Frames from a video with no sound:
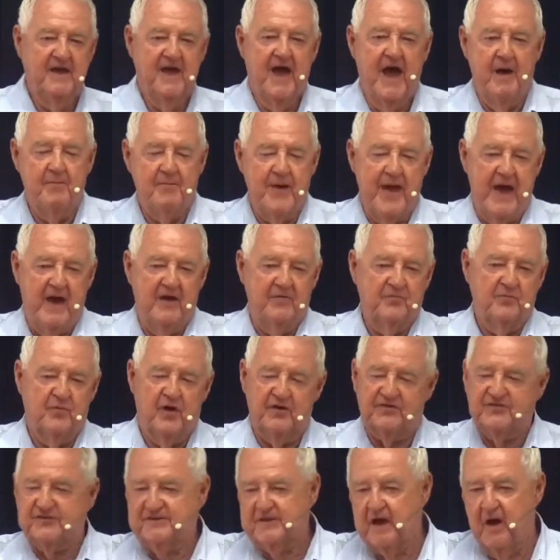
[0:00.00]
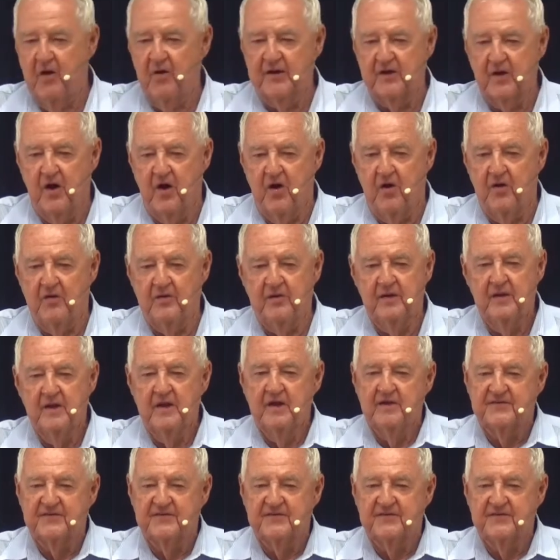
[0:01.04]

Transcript: about what's going on,